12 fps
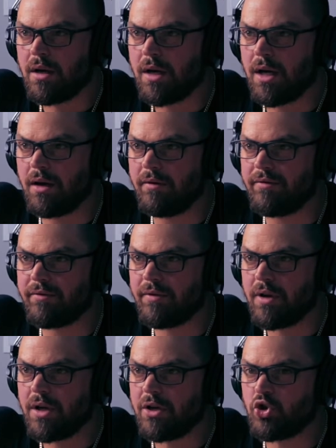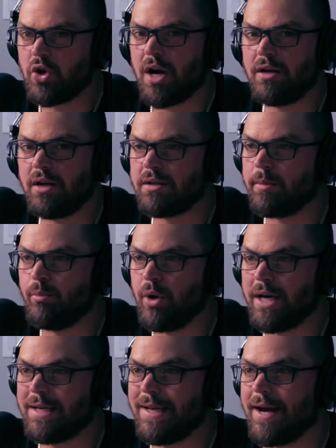of trying not to
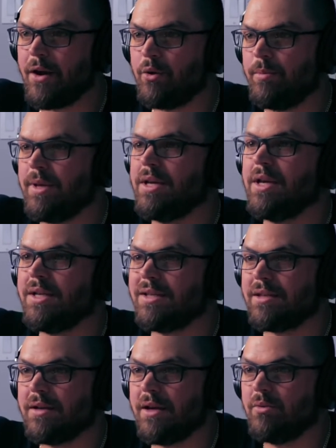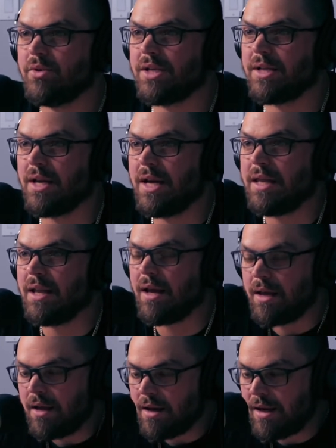break down because I was like, I
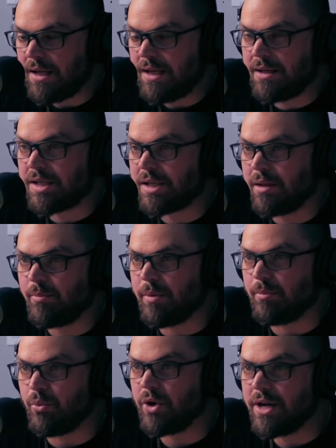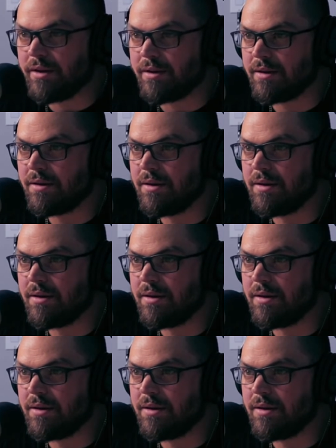eat, sleep, and breathe